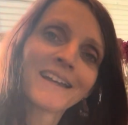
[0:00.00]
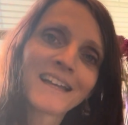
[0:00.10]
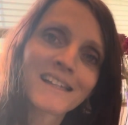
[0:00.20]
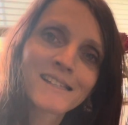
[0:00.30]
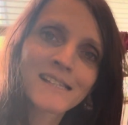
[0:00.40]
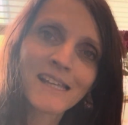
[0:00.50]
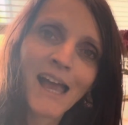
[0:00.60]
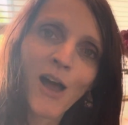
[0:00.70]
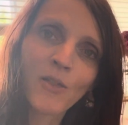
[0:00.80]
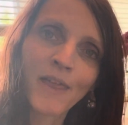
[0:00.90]
and see
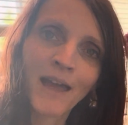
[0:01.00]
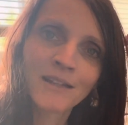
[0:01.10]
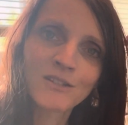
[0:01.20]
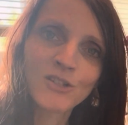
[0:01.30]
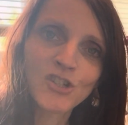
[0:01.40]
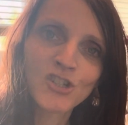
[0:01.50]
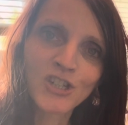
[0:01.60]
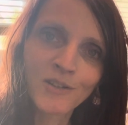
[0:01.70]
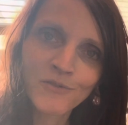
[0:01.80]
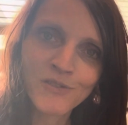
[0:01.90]
how that
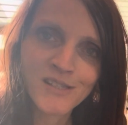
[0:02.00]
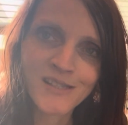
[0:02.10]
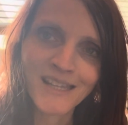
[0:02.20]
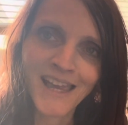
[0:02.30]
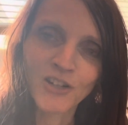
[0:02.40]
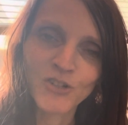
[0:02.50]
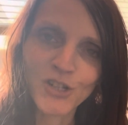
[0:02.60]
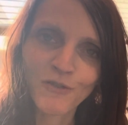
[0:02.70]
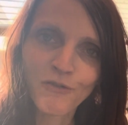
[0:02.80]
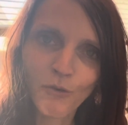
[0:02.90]
shifts the energy